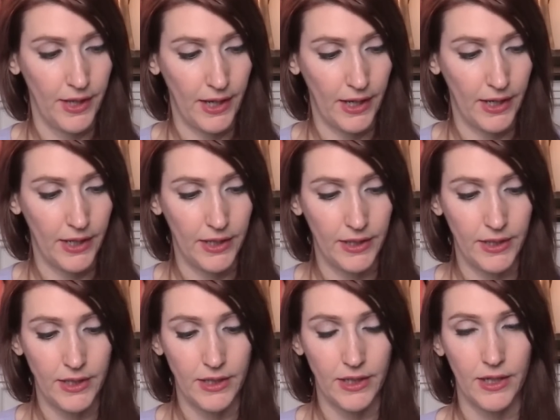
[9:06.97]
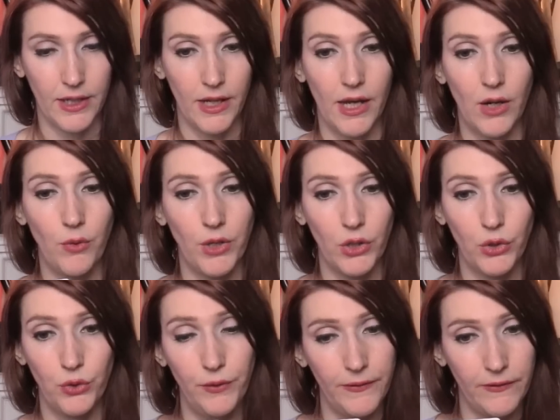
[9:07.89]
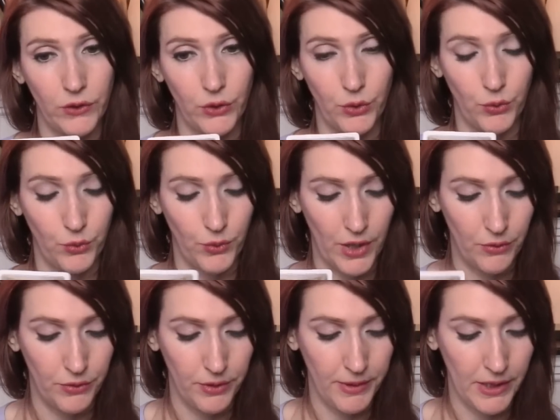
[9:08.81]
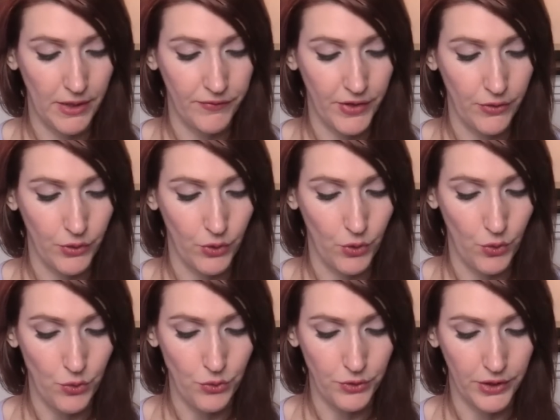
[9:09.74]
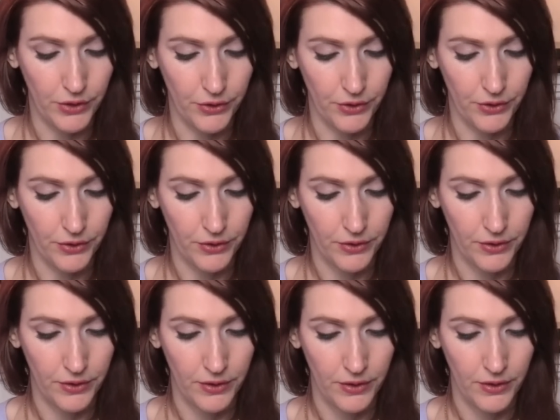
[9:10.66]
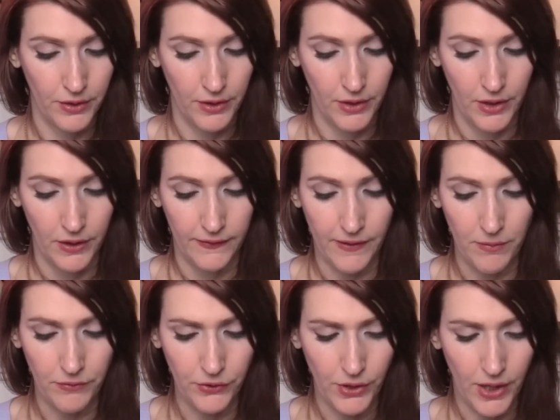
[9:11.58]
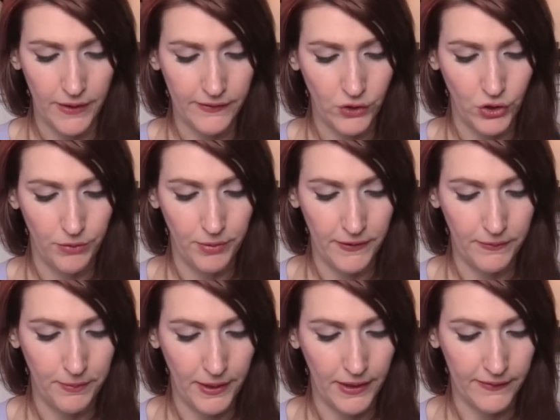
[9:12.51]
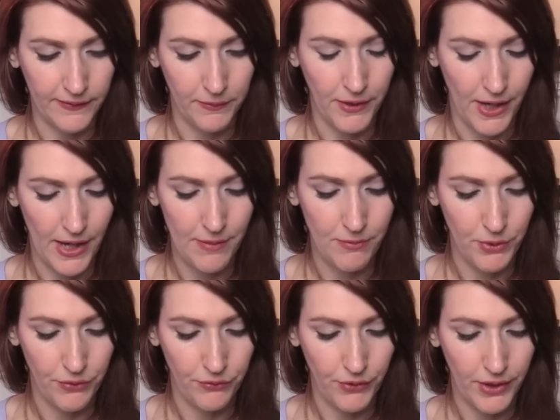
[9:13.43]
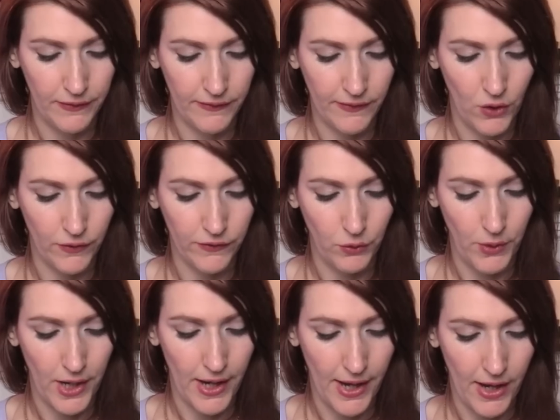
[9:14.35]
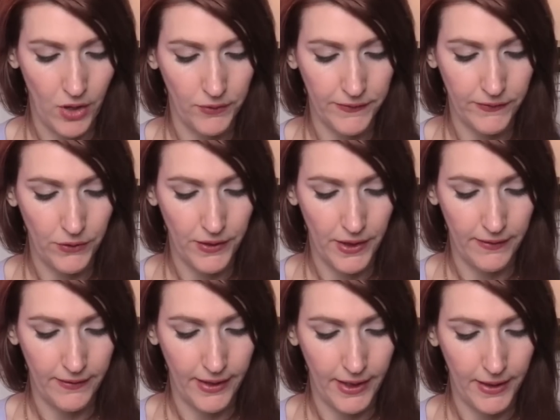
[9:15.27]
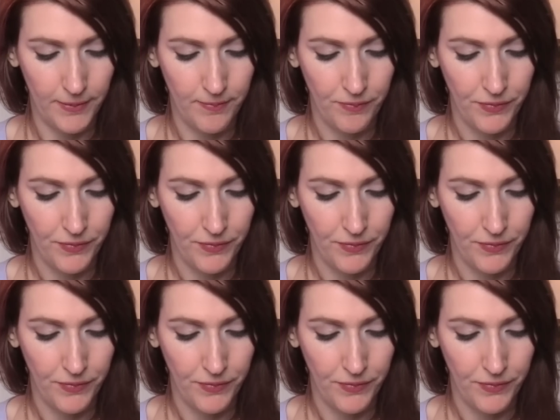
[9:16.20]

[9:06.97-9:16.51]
And I don't want to lose you. I don't want to be left out in the cold here. Some of you guys could be spending some time with friends also at a house on that day